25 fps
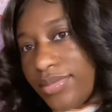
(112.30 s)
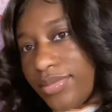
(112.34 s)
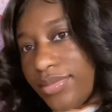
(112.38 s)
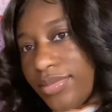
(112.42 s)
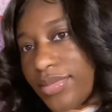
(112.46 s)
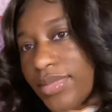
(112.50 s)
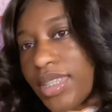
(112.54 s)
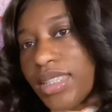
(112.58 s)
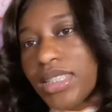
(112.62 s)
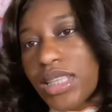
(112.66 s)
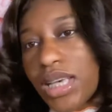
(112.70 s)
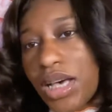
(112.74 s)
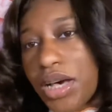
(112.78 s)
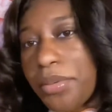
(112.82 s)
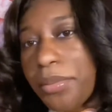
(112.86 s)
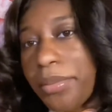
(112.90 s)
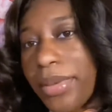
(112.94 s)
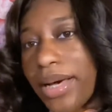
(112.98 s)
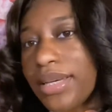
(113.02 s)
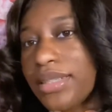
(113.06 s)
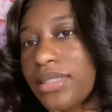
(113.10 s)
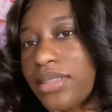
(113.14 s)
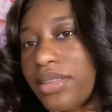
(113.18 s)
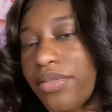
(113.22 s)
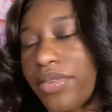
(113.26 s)
It's an
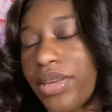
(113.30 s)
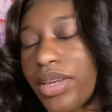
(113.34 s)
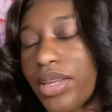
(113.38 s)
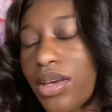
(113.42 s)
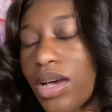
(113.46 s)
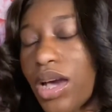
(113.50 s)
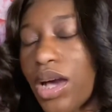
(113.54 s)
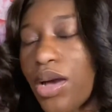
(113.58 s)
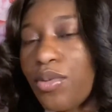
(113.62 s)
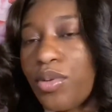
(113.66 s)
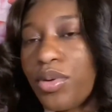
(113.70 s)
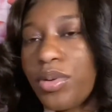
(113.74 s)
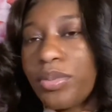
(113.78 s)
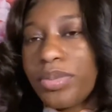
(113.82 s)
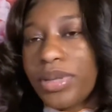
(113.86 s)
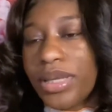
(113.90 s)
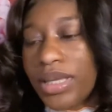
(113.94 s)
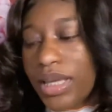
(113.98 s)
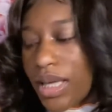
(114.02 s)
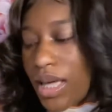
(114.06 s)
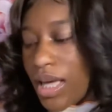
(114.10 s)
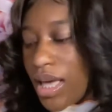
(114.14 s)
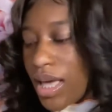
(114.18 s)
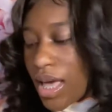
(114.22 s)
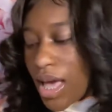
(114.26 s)
unboxing video. I will be
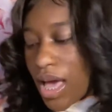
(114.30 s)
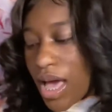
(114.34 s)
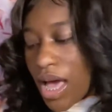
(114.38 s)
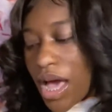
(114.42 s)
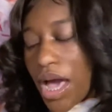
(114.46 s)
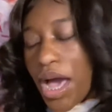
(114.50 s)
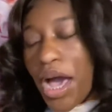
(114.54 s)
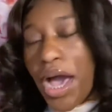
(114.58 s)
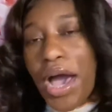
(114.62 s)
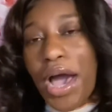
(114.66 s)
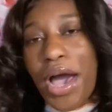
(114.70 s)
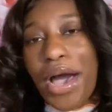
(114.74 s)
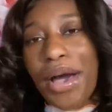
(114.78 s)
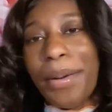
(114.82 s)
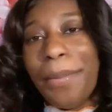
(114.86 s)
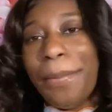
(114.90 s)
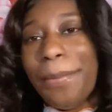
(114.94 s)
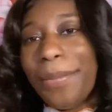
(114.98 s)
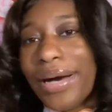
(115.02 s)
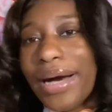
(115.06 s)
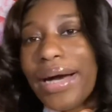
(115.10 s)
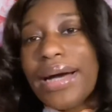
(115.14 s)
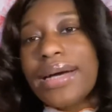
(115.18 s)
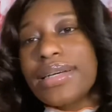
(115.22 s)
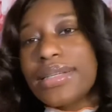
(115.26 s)

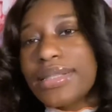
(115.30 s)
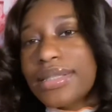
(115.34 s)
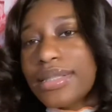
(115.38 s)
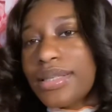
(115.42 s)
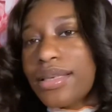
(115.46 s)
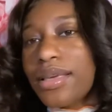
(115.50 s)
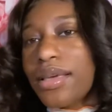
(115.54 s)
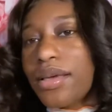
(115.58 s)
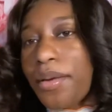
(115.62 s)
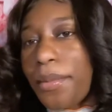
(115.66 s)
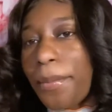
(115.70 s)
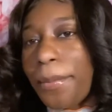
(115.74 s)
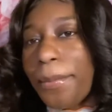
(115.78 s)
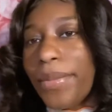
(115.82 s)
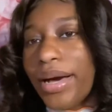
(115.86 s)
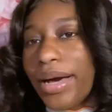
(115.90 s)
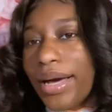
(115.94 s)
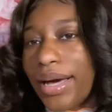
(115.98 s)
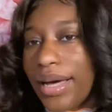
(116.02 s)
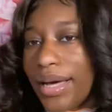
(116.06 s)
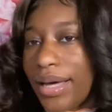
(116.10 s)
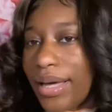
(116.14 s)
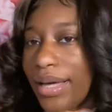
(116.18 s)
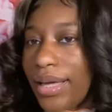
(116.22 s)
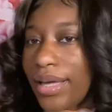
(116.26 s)
unboxing
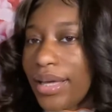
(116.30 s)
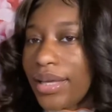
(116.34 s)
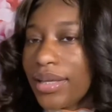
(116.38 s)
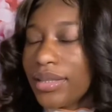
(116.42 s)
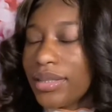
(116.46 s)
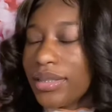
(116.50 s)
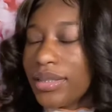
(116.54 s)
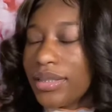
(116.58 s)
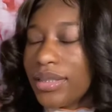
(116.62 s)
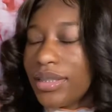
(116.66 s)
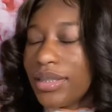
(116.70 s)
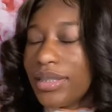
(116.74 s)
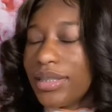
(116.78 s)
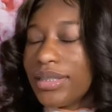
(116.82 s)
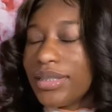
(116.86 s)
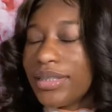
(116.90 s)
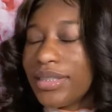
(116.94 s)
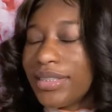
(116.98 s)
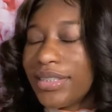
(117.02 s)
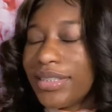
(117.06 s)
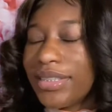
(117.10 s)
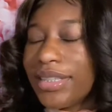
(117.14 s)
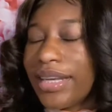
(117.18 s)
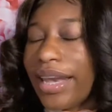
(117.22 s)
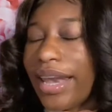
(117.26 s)
my
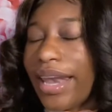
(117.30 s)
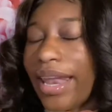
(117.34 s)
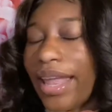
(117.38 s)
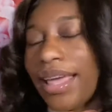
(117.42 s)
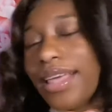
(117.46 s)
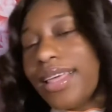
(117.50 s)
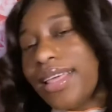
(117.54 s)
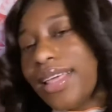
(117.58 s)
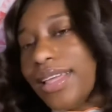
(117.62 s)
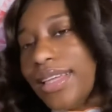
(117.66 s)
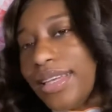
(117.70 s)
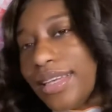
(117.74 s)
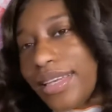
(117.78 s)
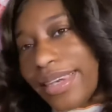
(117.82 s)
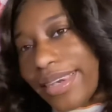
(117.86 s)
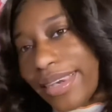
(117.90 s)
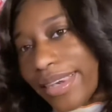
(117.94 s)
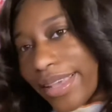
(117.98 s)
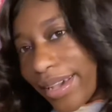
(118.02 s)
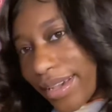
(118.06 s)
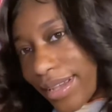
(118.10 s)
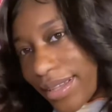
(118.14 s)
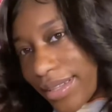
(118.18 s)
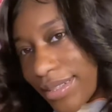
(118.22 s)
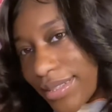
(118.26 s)
Nike
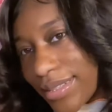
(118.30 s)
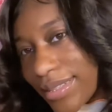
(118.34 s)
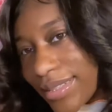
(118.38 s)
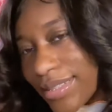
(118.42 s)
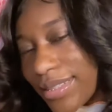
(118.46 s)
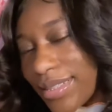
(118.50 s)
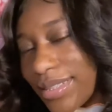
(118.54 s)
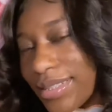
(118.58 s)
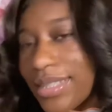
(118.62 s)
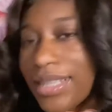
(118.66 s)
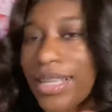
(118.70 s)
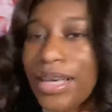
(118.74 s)
Dunks.